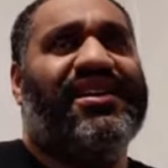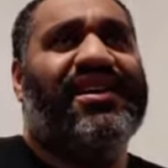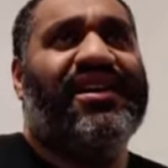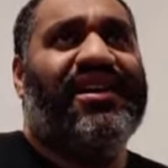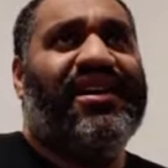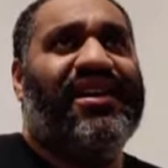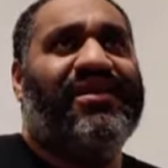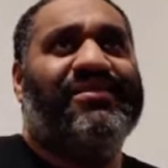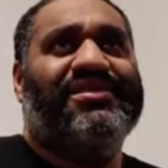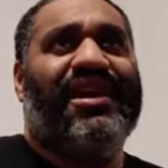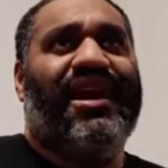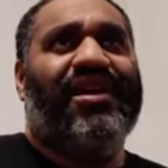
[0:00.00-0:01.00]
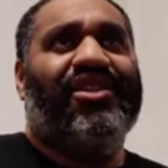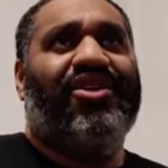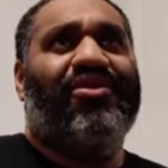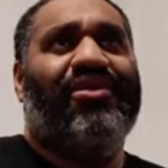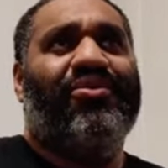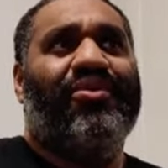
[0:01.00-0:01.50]
Tonga
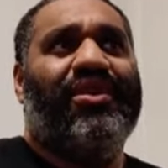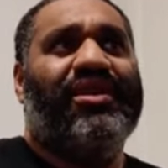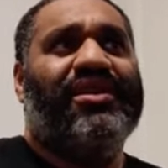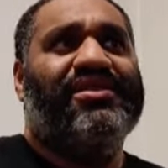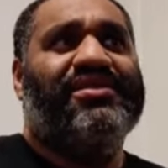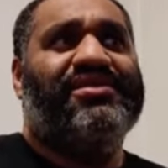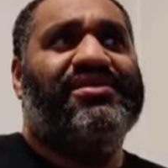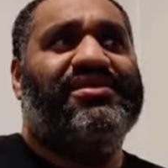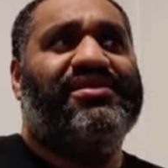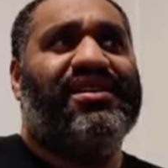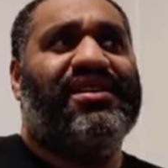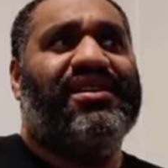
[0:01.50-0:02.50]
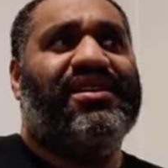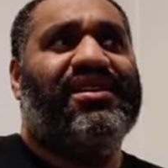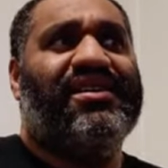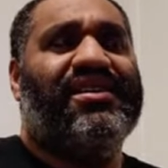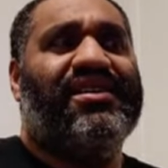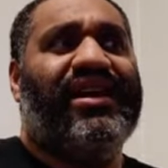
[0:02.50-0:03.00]
Loa was,
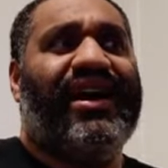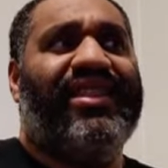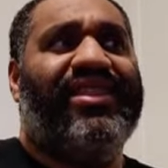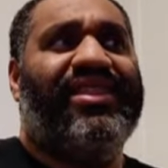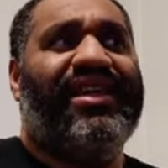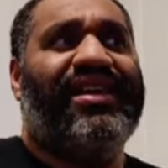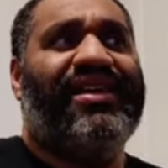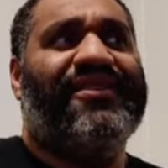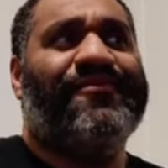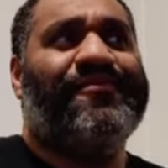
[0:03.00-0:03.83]
I think,